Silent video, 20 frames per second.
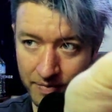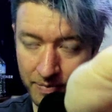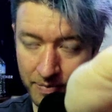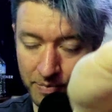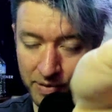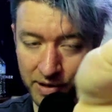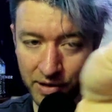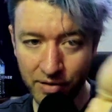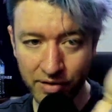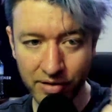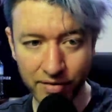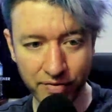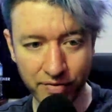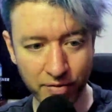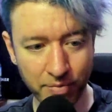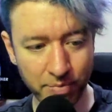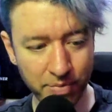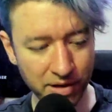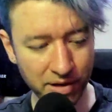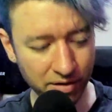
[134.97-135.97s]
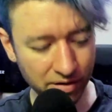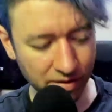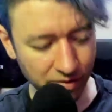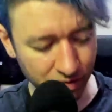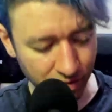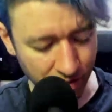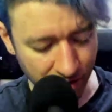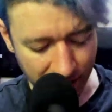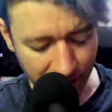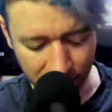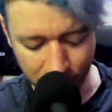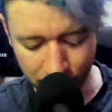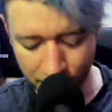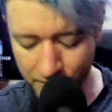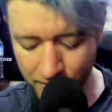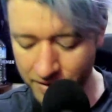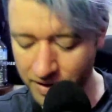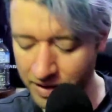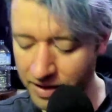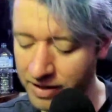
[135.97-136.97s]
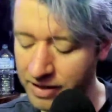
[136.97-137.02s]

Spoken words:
Beautiful, beautiful animal.